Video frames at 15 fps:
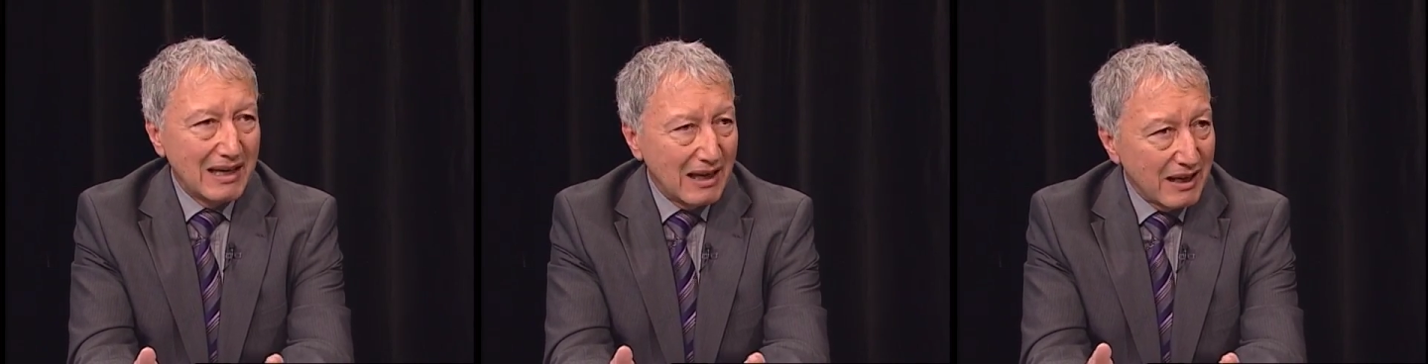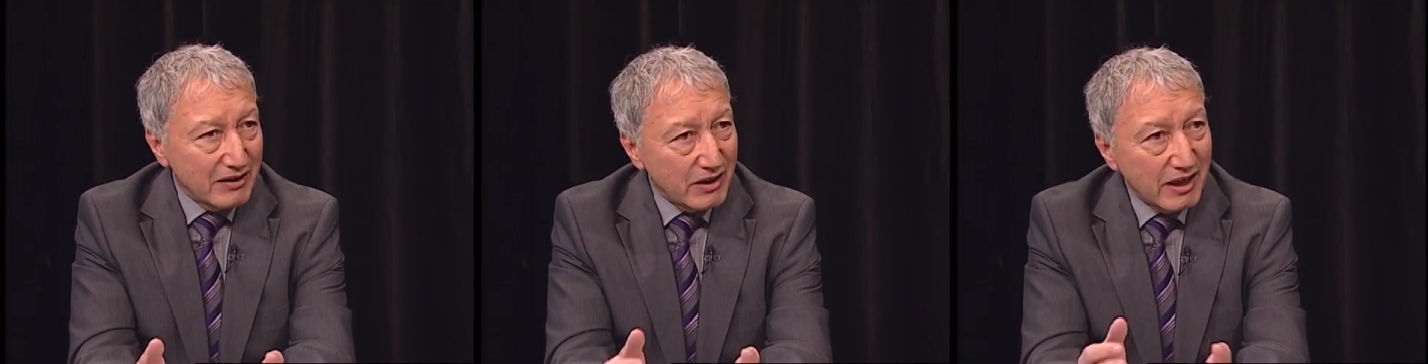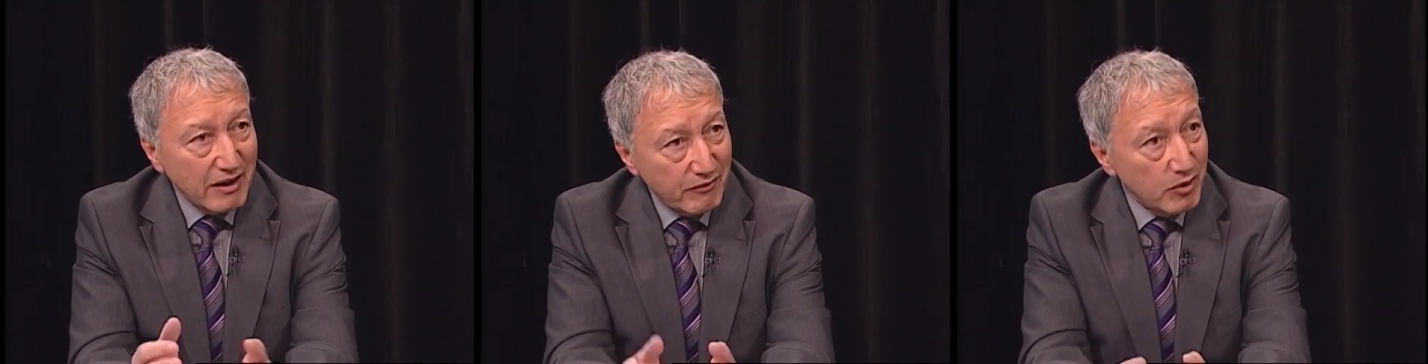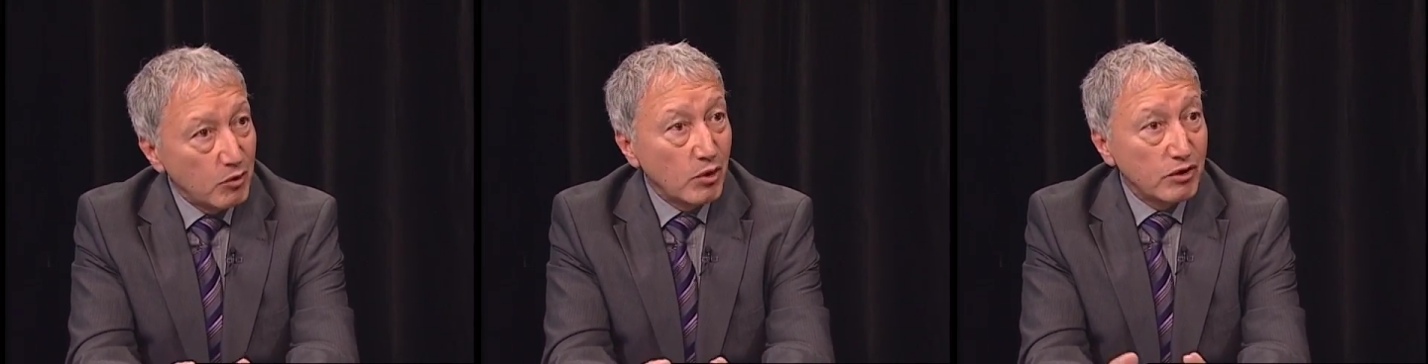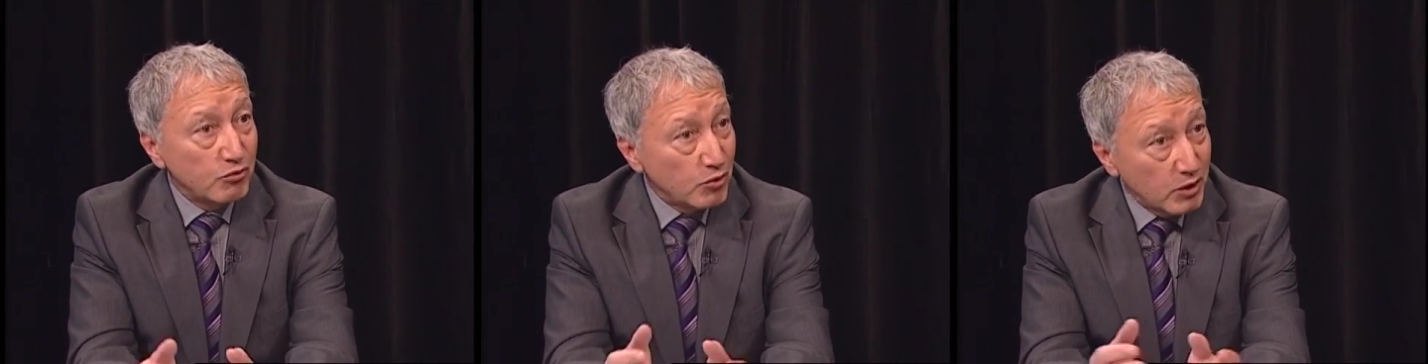I think
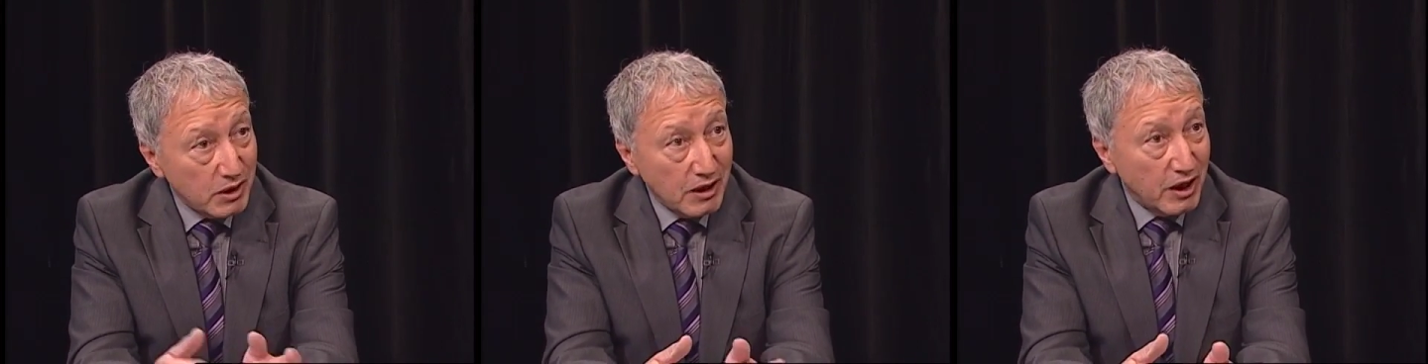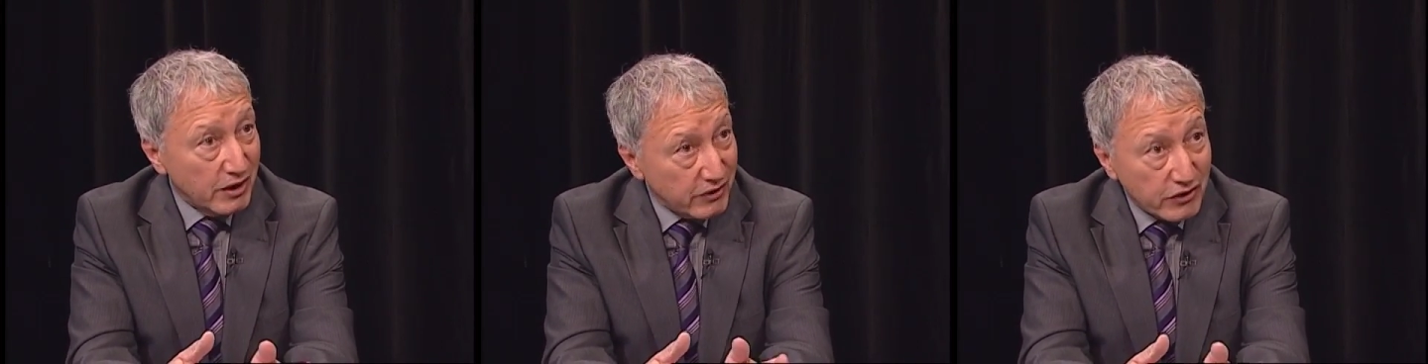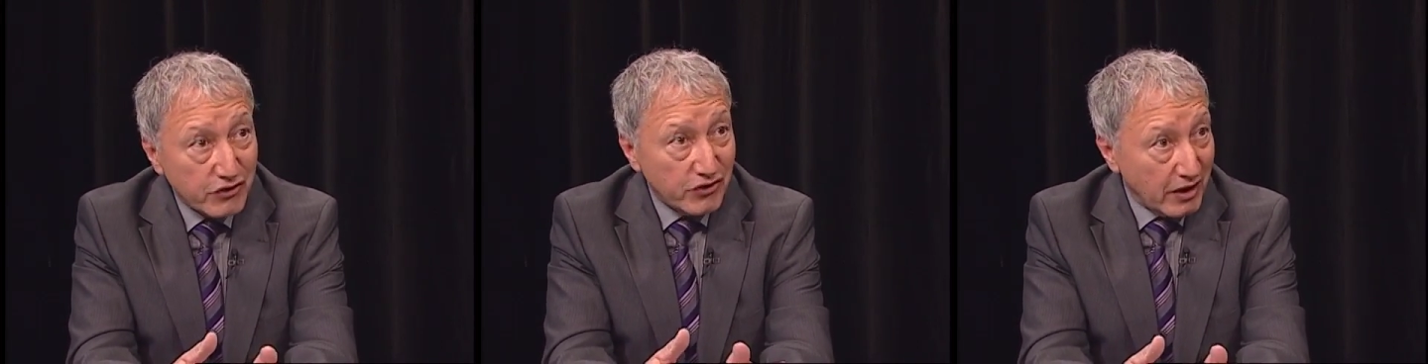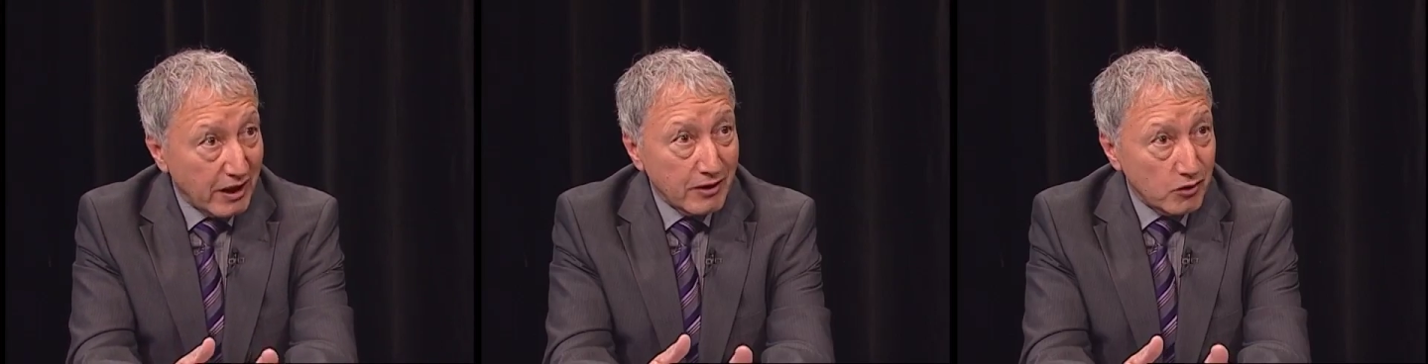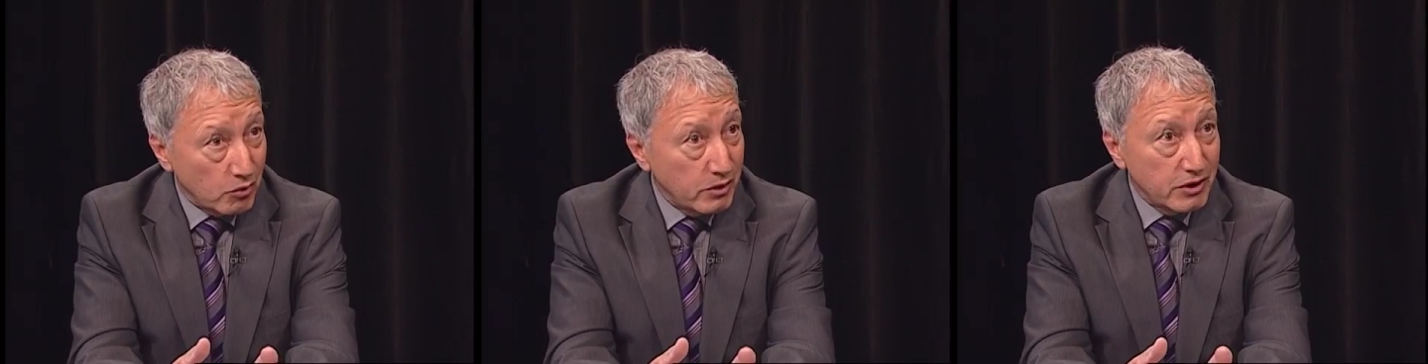everyone
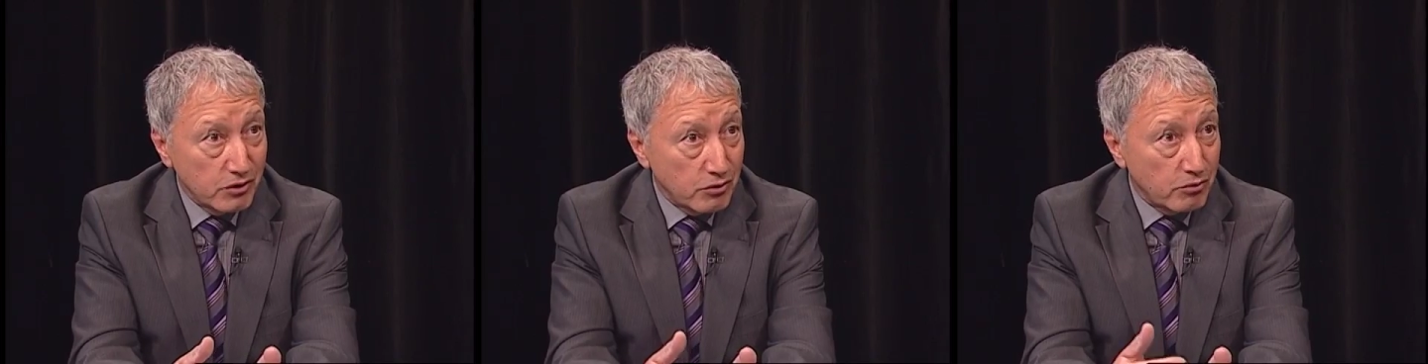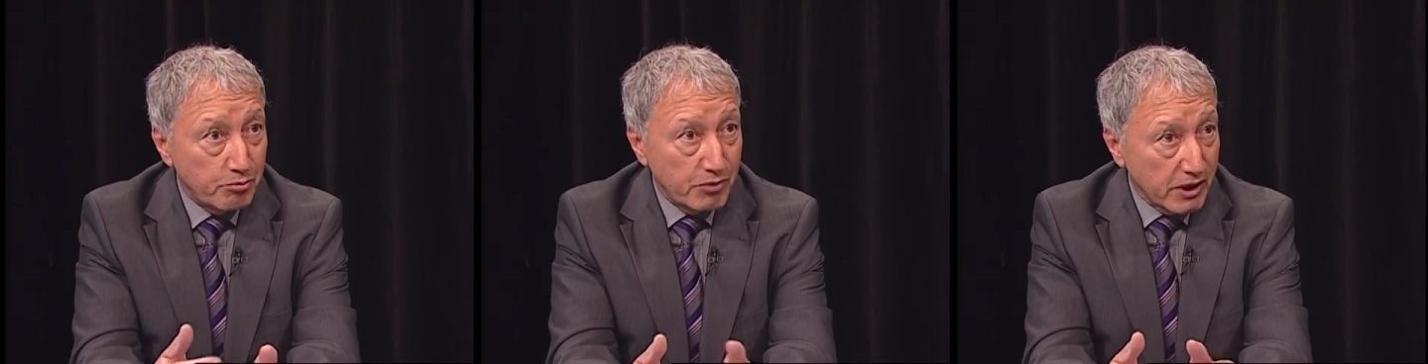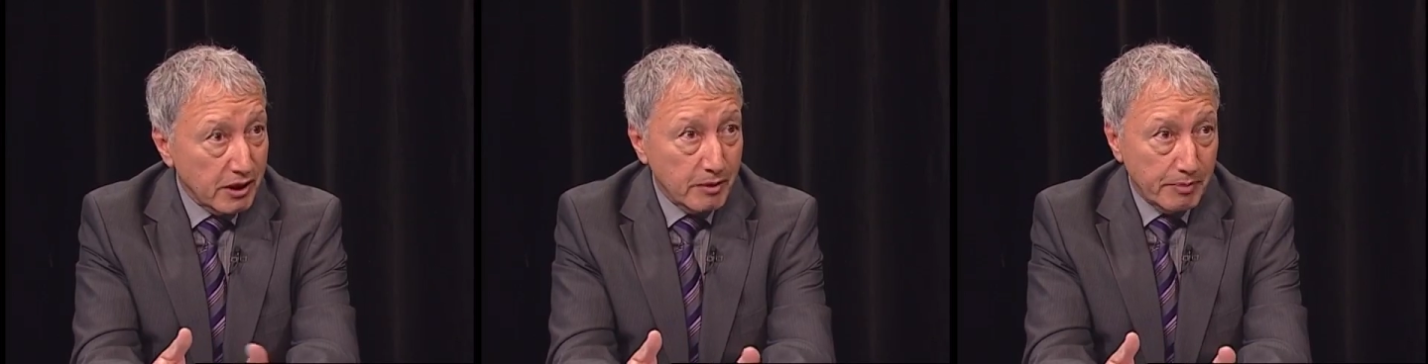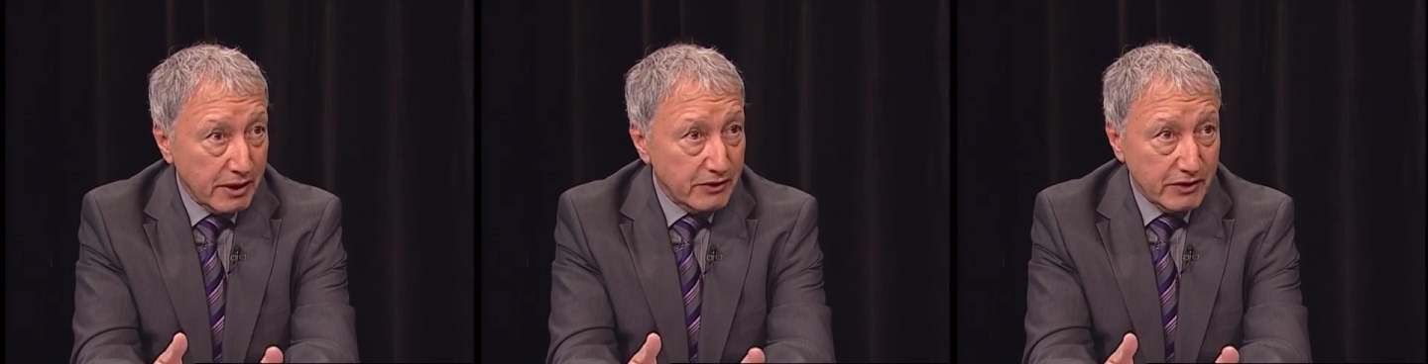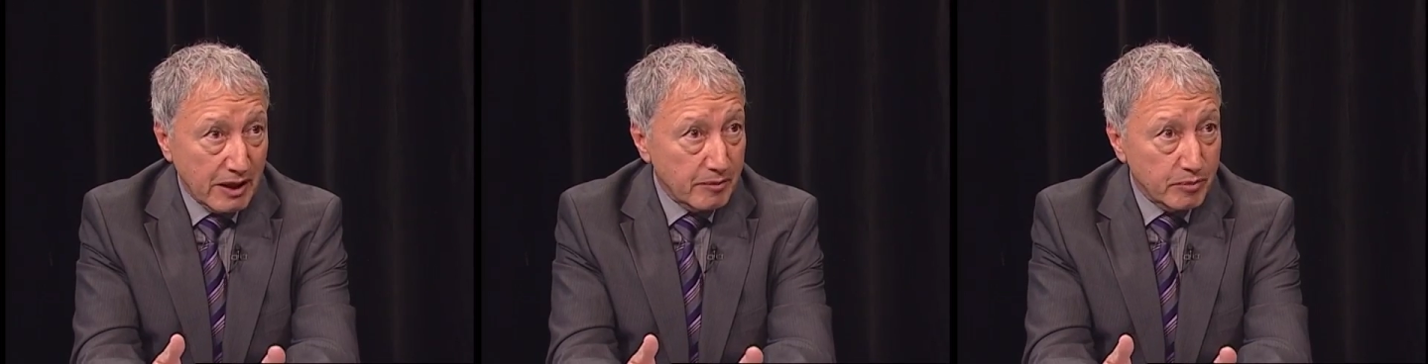understands when you bring up
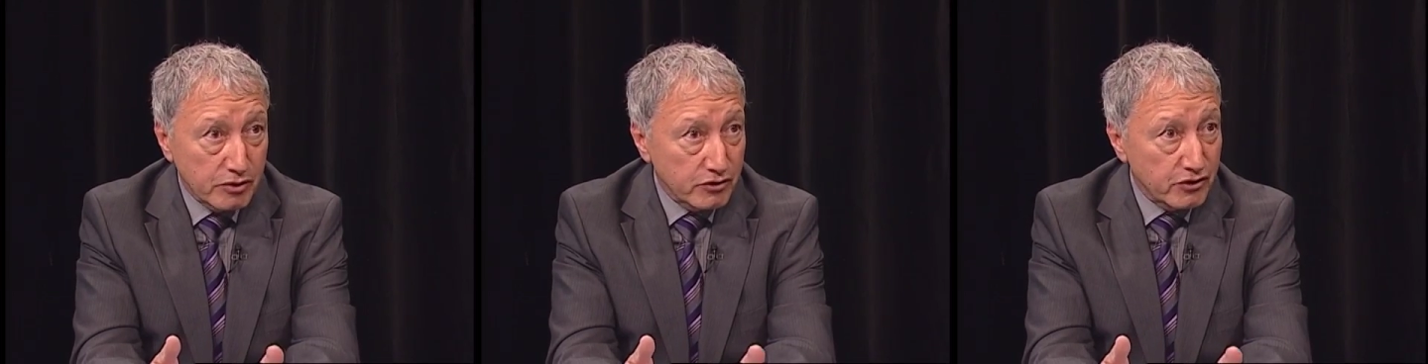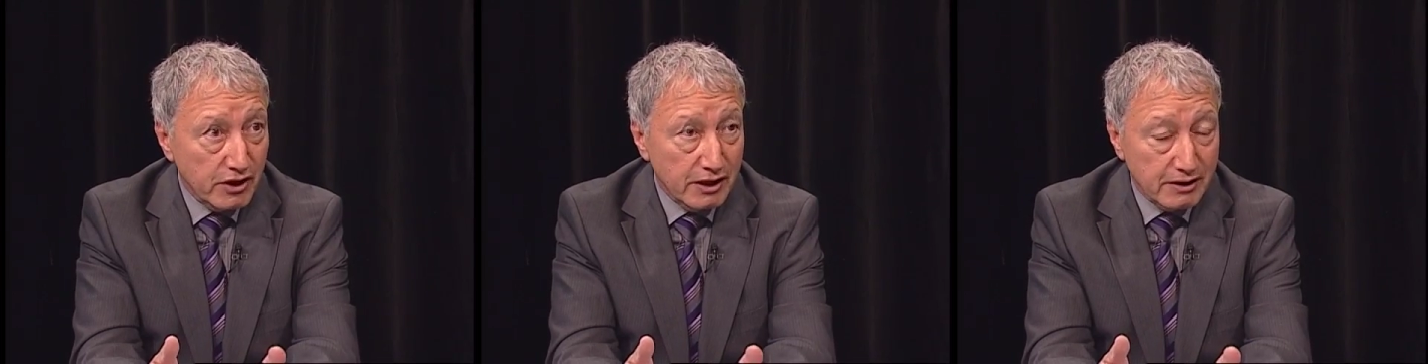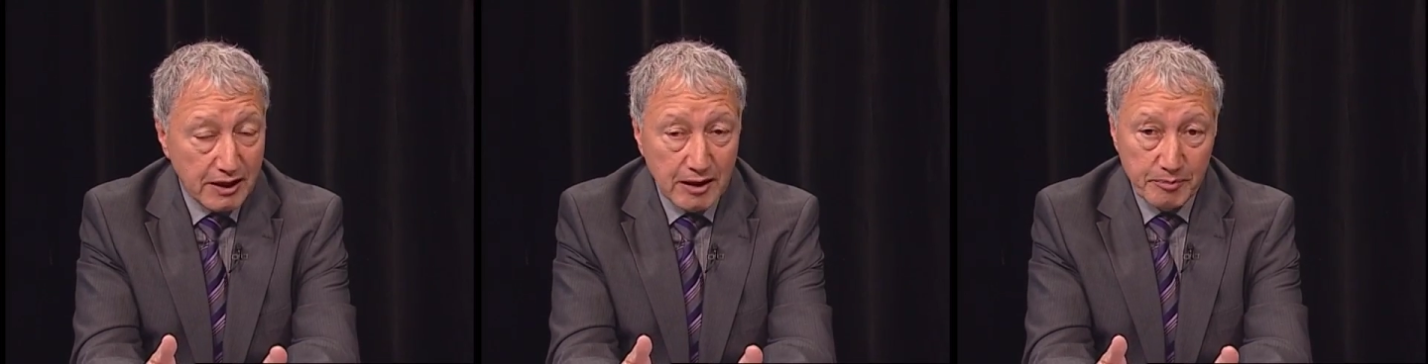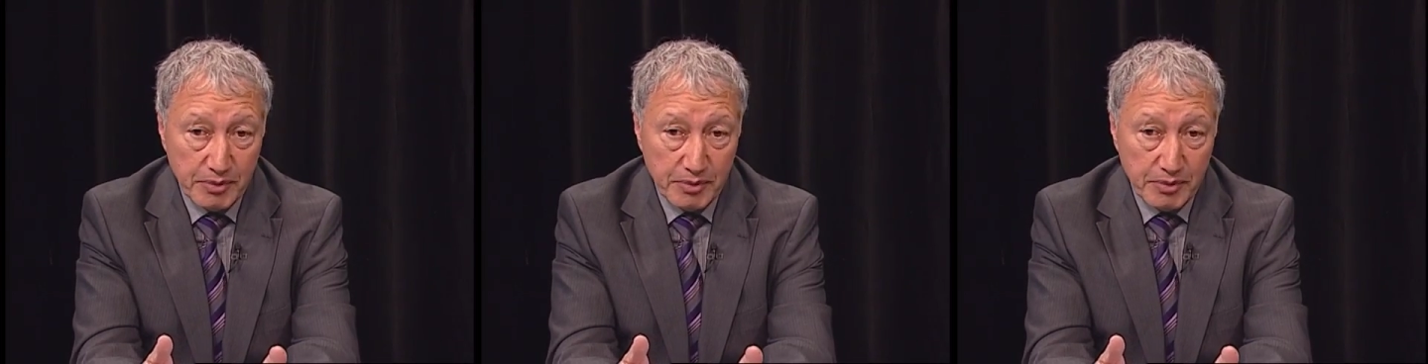examples like that,